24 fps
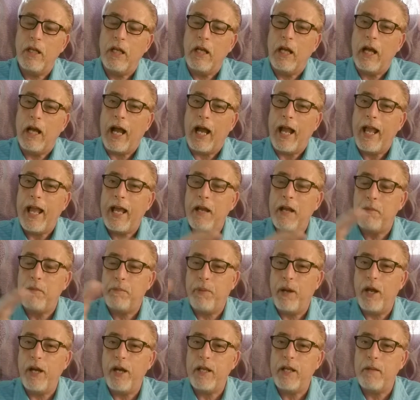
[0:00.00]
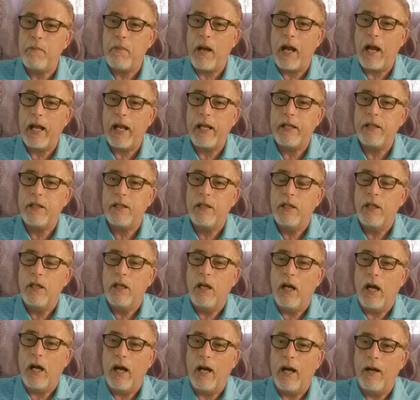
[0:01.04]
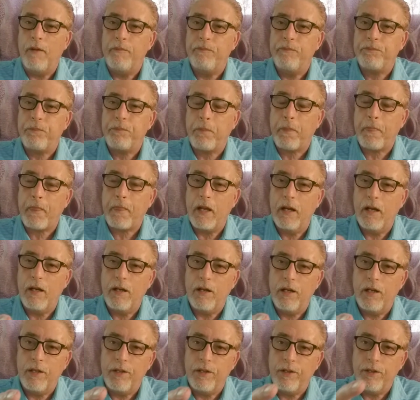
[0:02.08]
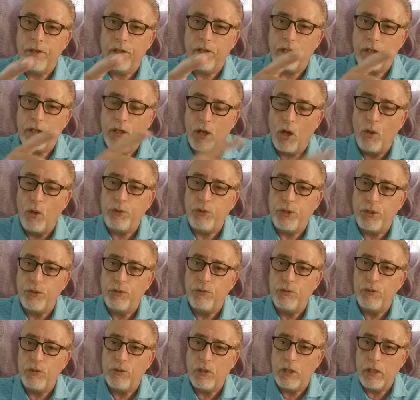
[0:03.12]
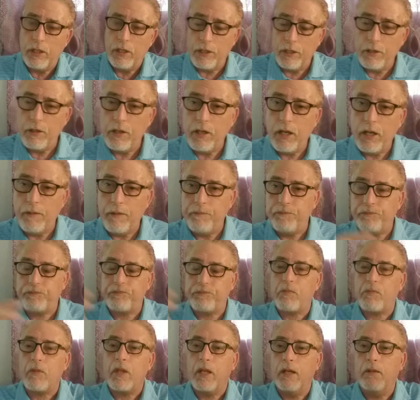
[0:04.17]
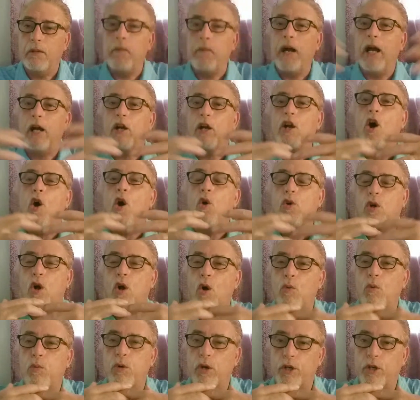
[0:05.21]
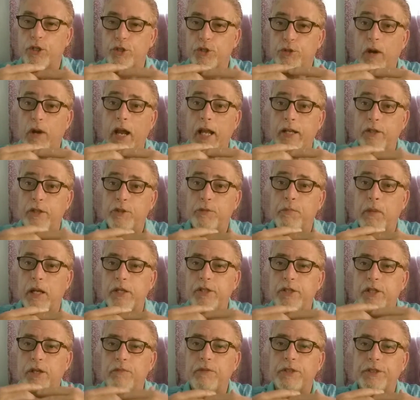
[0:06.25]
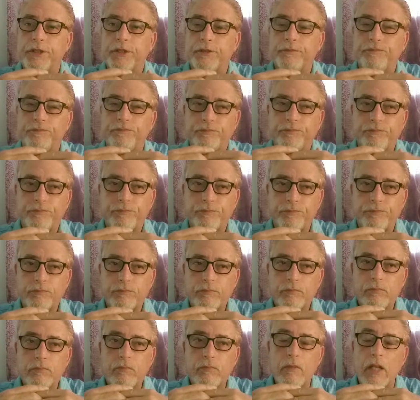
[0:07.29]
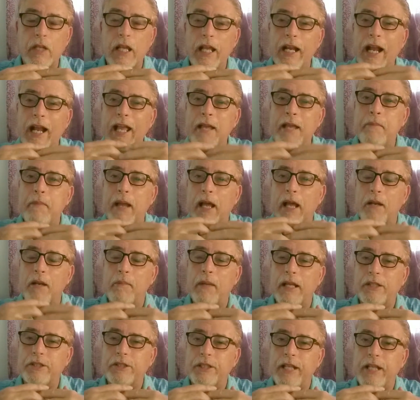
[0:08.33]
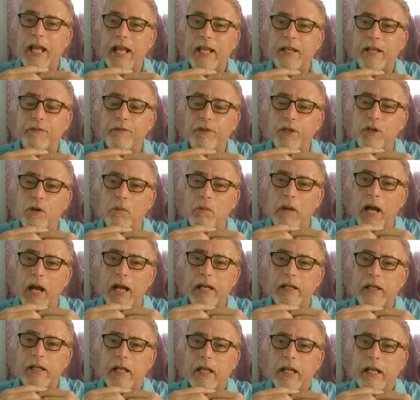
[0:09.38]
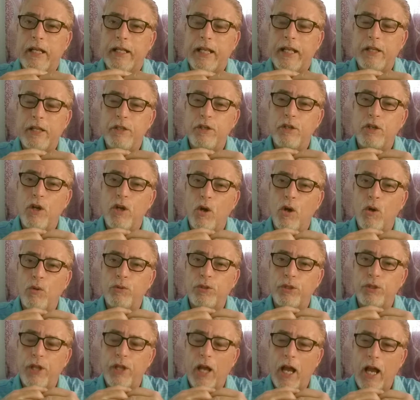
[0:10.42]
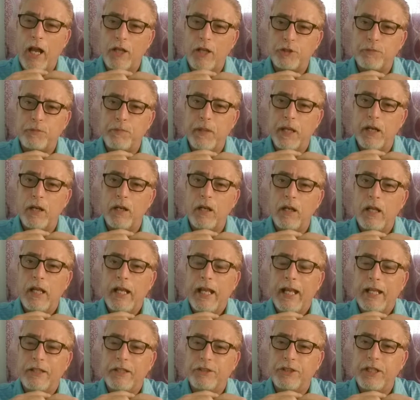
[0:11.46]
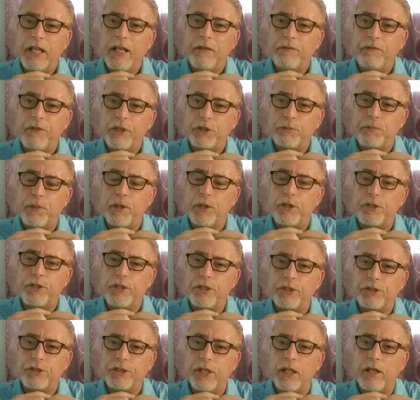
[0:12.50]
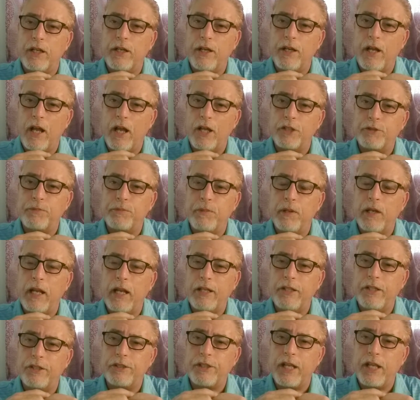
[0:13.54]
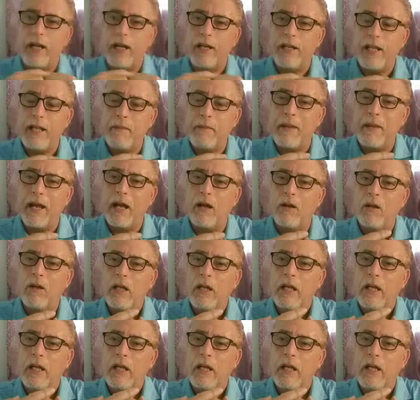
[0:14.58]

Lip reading: I had a buddy of mine go to my old co-workers, right? There's a bunch of us. And I emailed him. I said, hey, if you don't mind, can you go to the hospital and see if this person is still in the hospital? I just got an email.